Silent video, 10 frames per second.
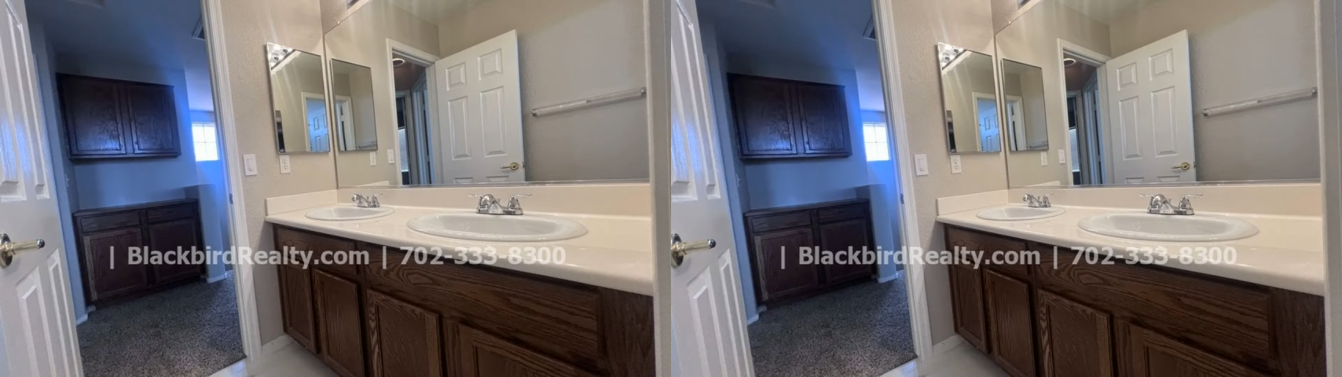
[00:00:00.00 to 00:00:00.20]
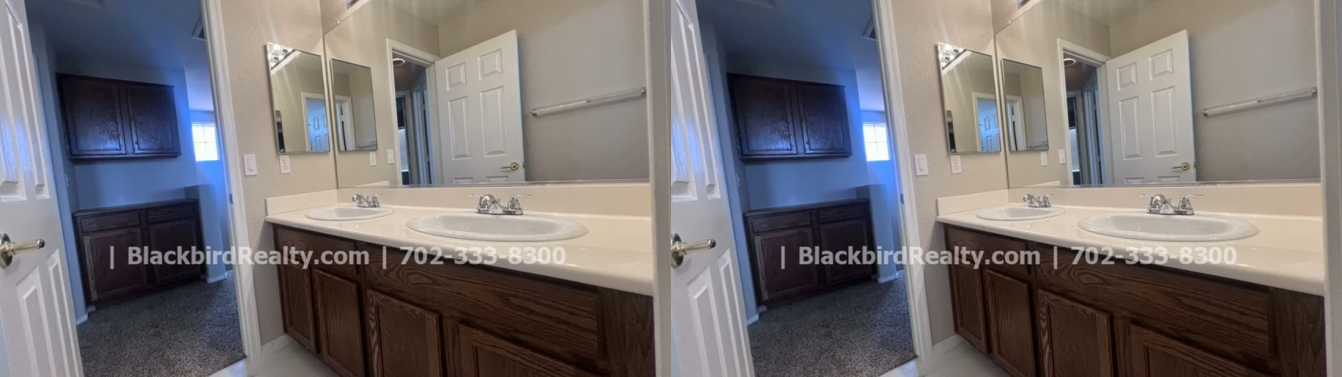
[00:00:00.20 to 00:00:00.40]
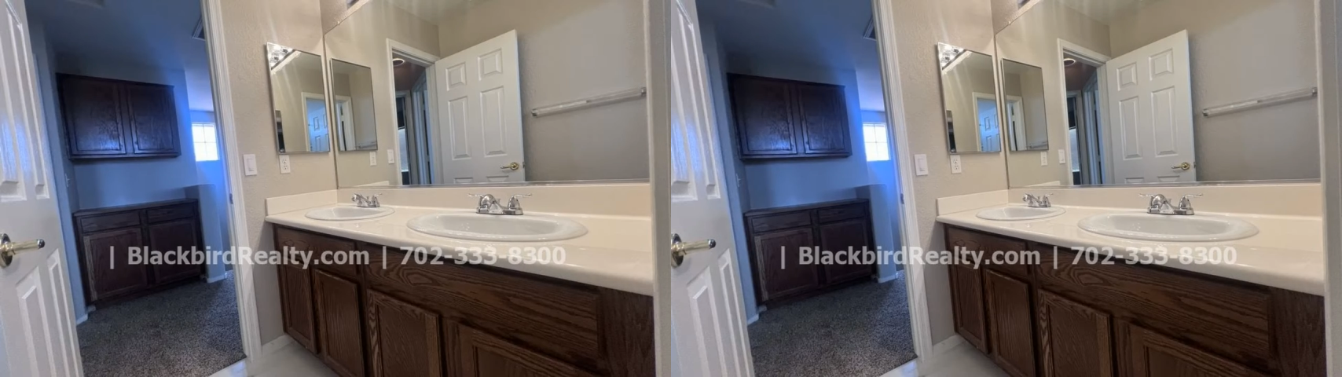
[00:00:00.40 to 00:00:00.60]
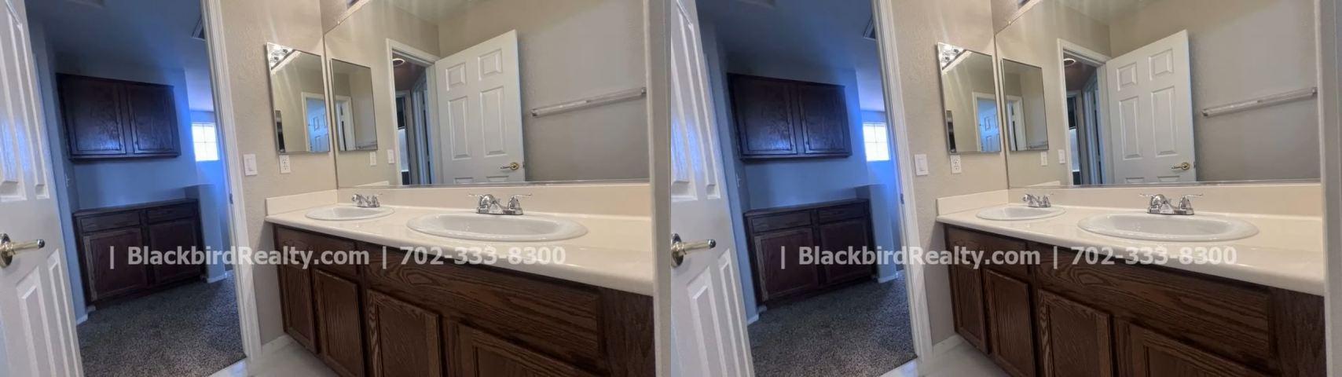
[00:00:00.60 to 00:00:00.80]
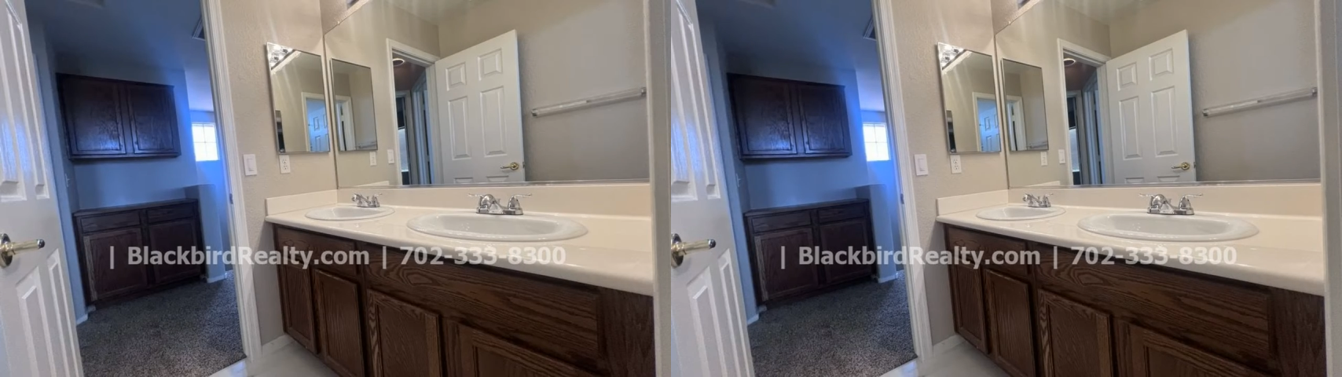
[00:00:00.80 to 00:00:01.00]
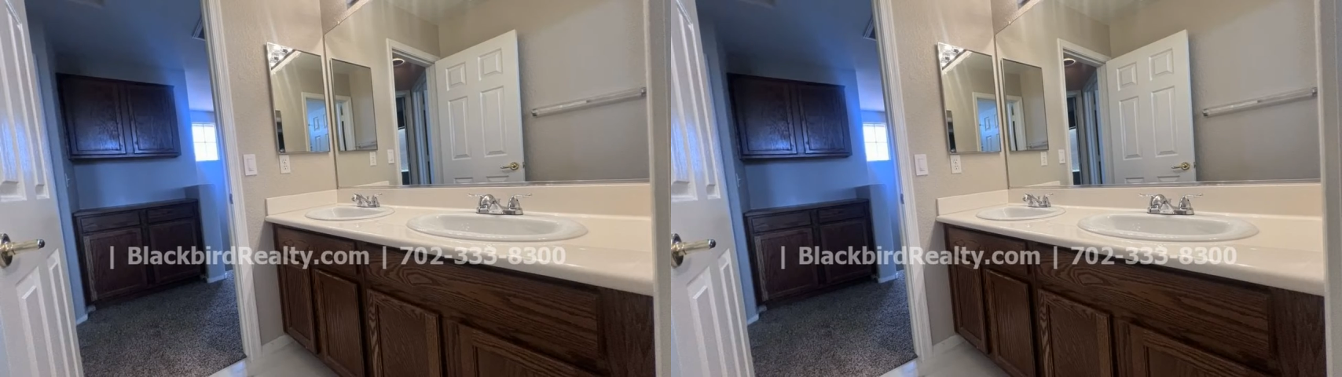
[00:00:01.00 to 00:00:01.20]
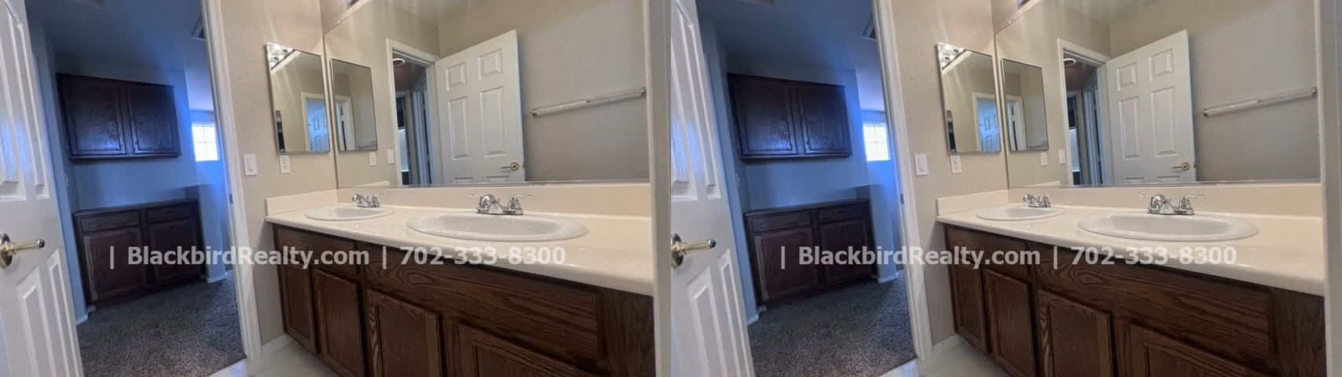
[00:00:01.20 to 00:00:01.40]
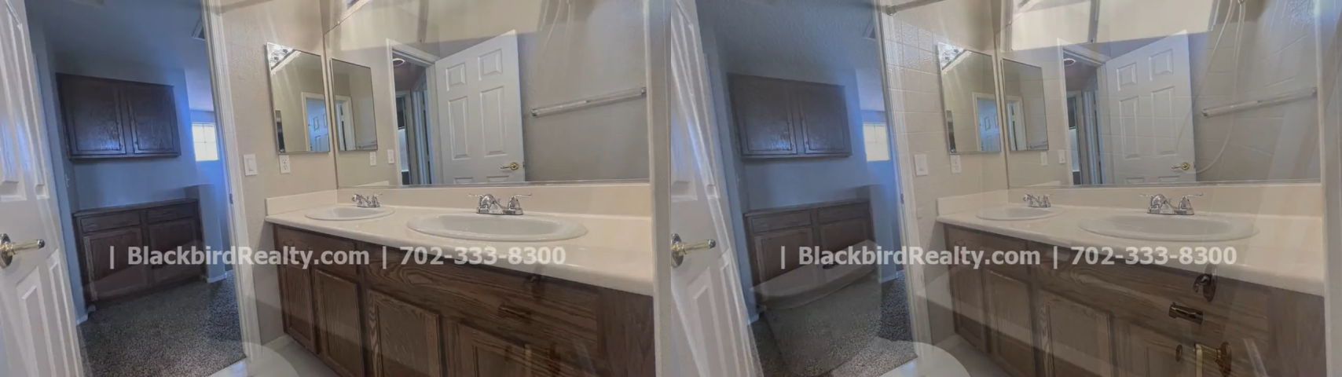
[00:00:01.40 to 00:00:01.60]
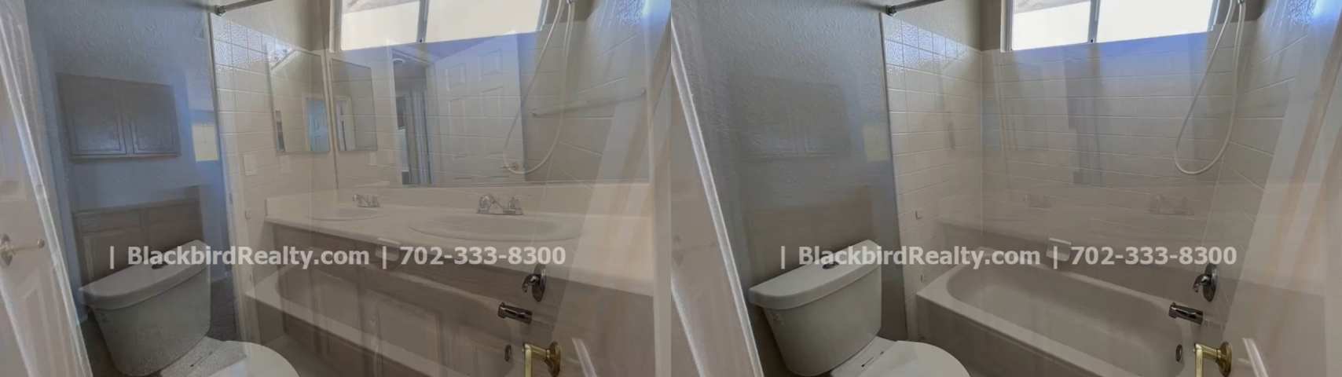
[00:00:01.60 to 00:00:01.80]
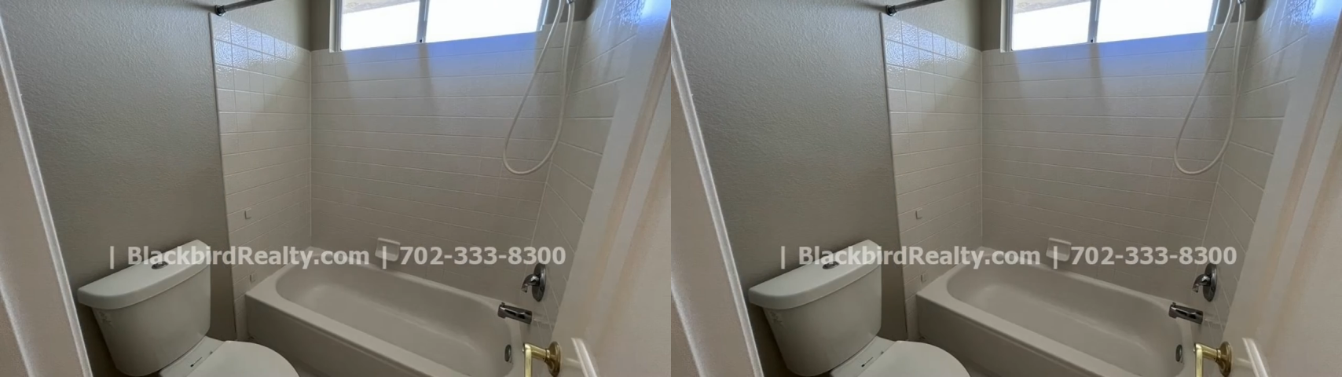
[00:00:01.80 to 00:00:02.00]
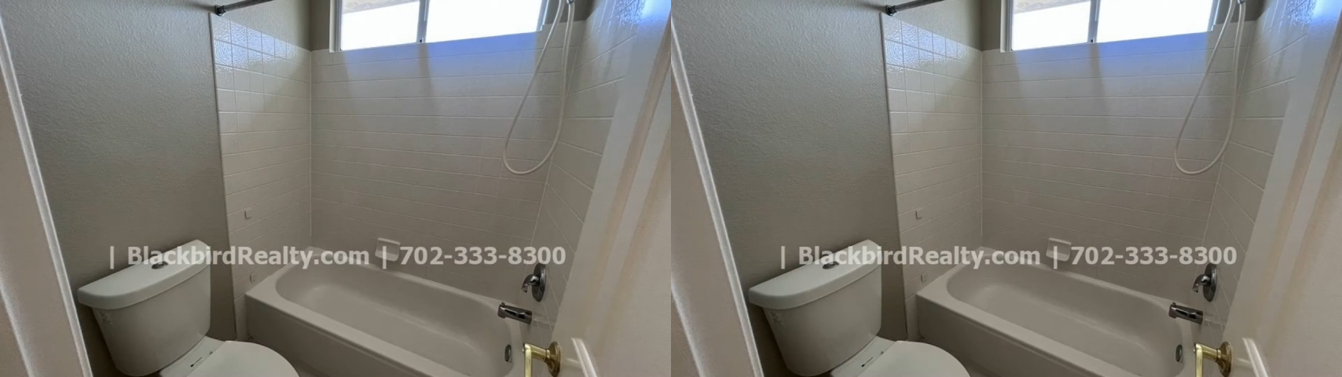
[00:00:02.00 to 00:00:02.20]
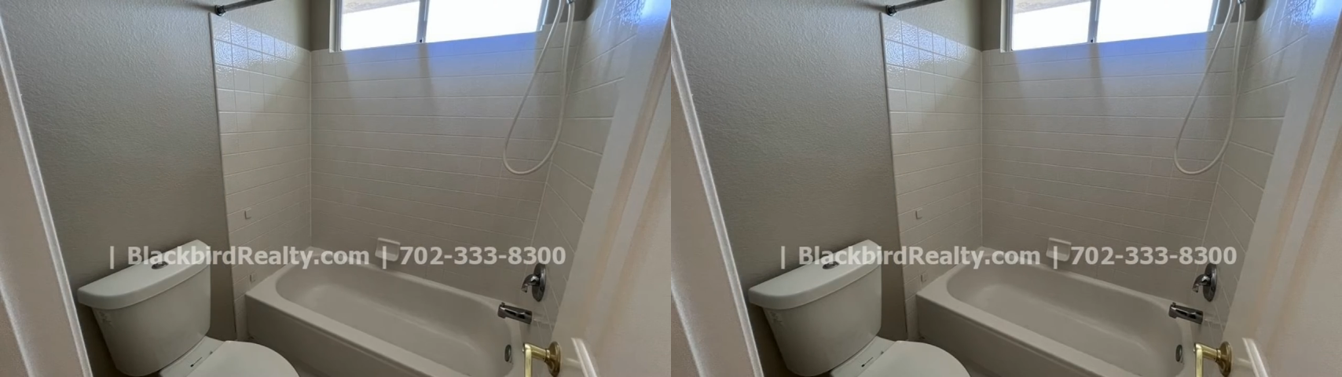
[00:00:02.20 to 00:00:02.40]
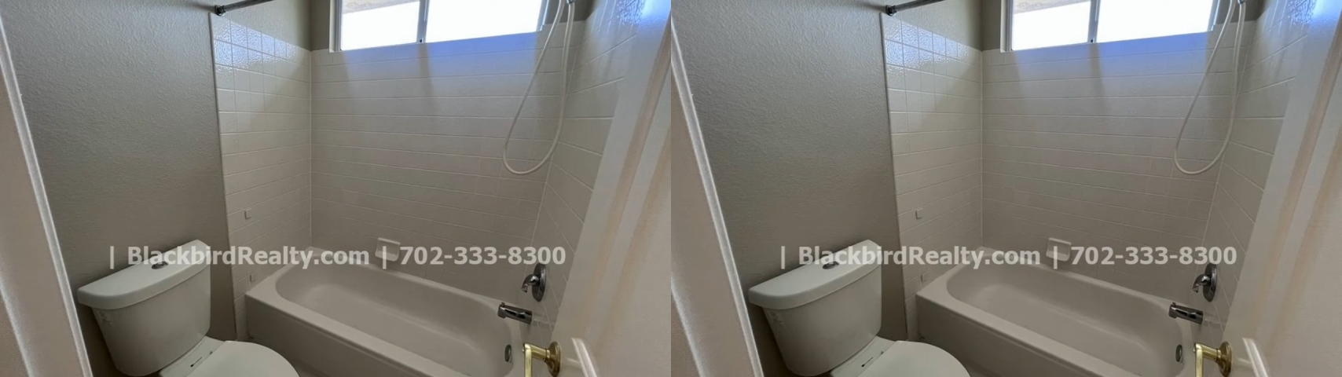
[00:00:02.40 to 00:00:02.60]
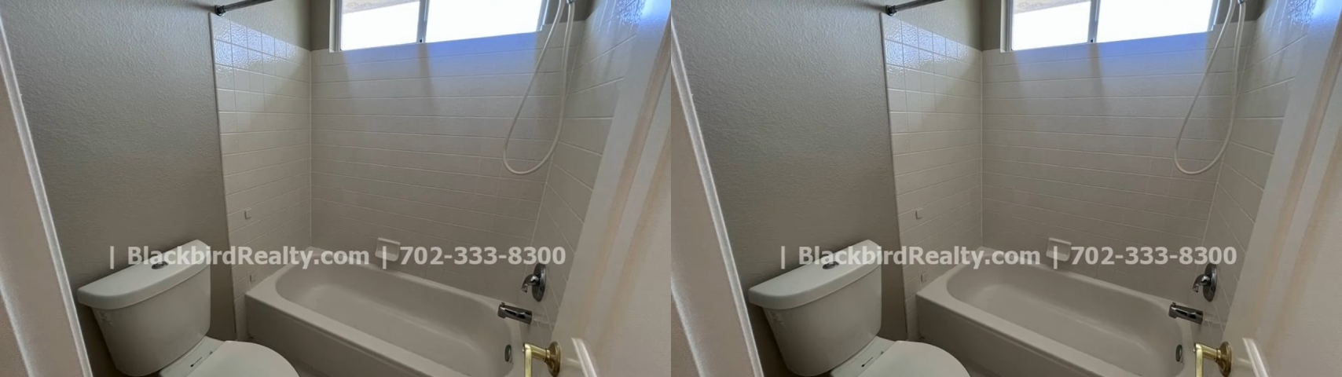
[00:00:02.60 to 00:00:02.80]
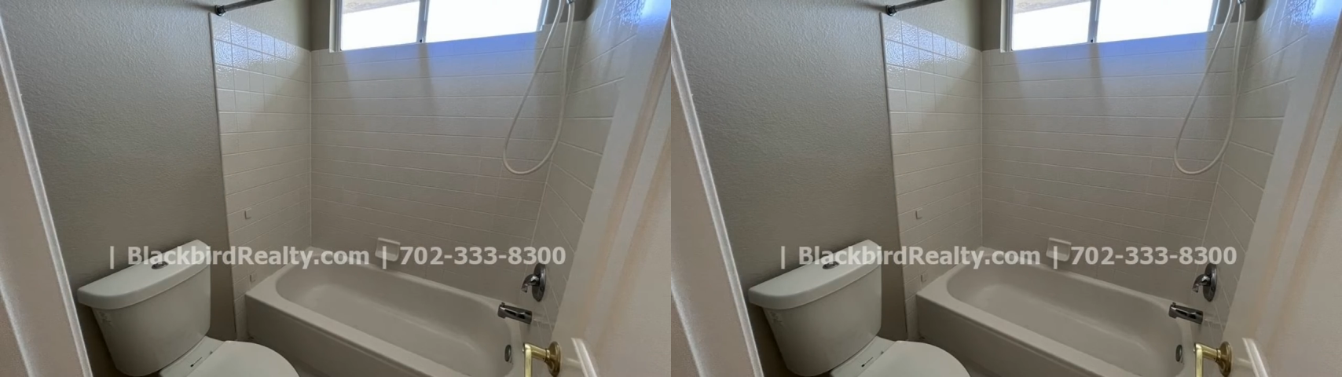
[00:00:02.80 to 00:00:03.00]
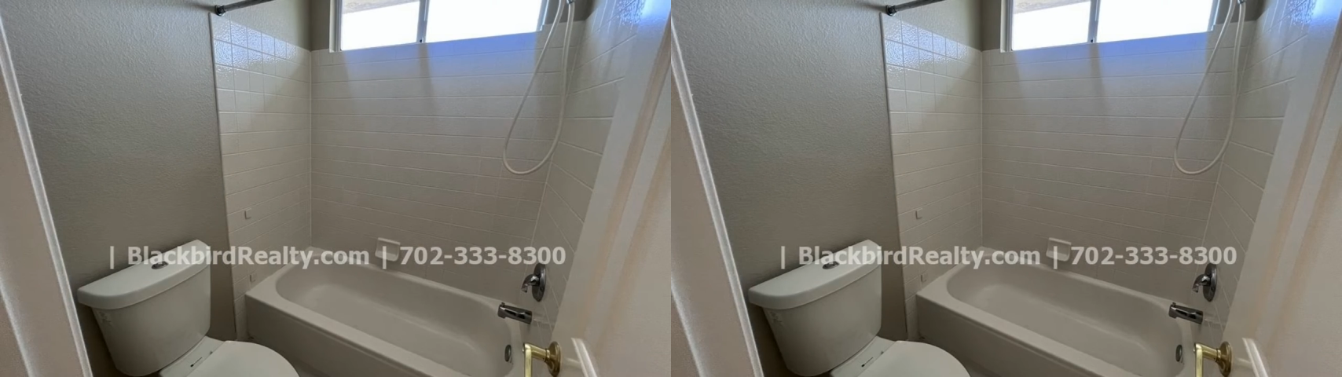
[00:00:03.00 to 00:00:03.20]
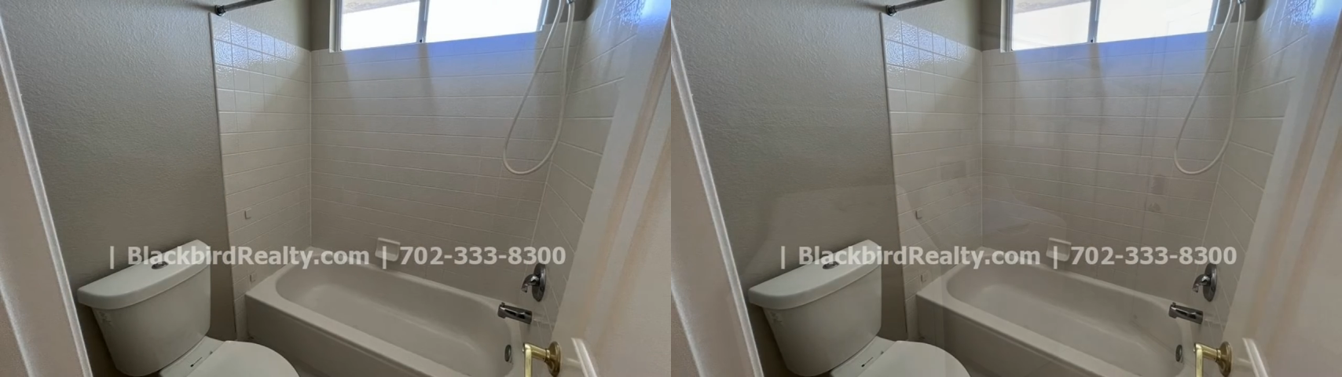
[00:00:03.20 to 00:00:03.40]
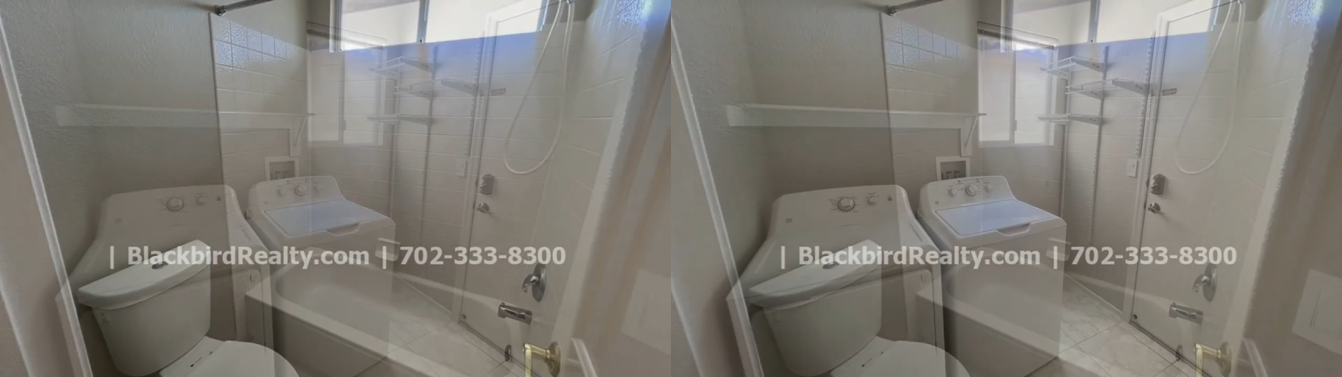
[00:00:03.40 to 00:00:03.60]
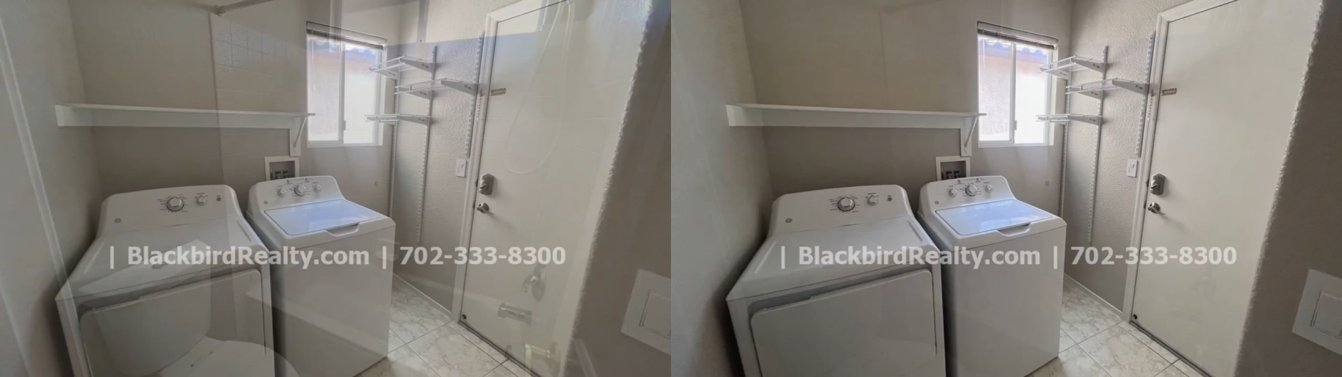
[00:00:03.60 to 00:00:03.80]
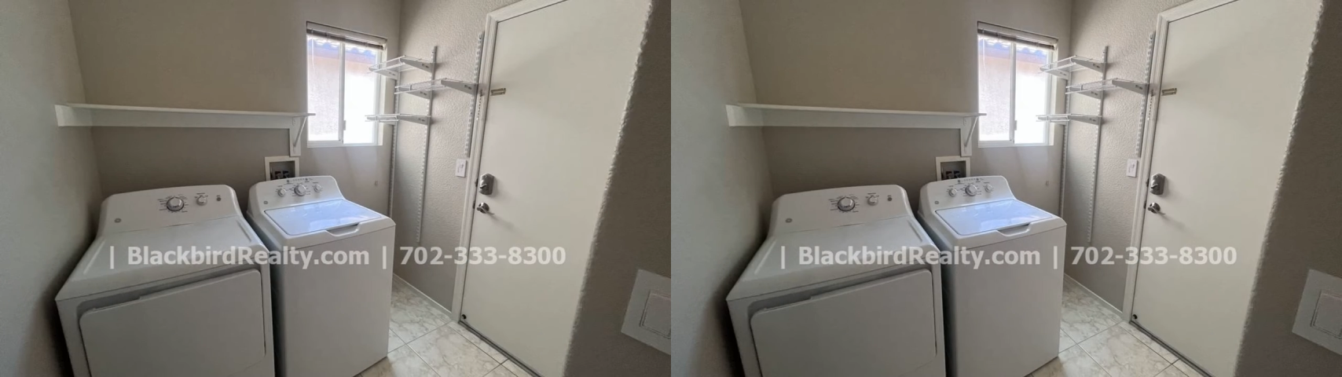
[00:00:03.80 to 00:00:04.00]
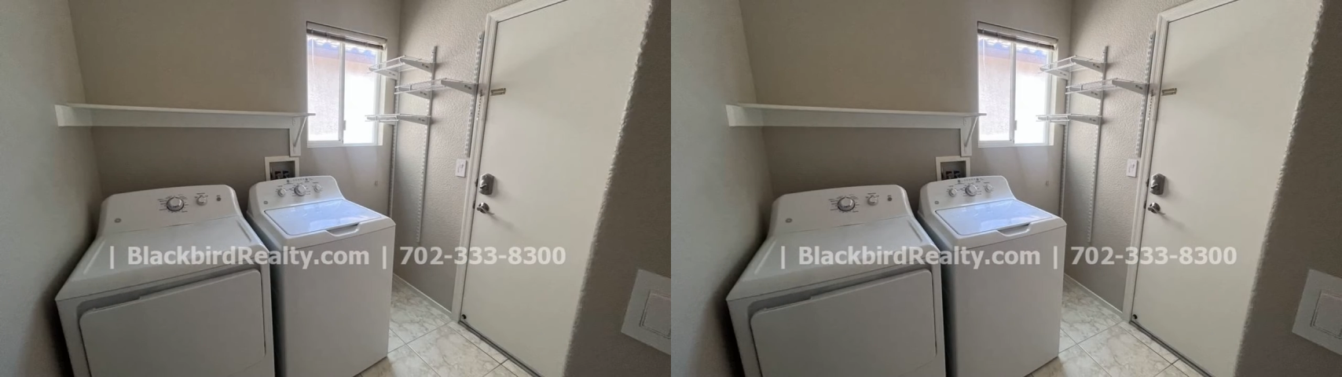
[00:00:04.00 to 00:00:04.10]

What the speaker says: (no speaker visible)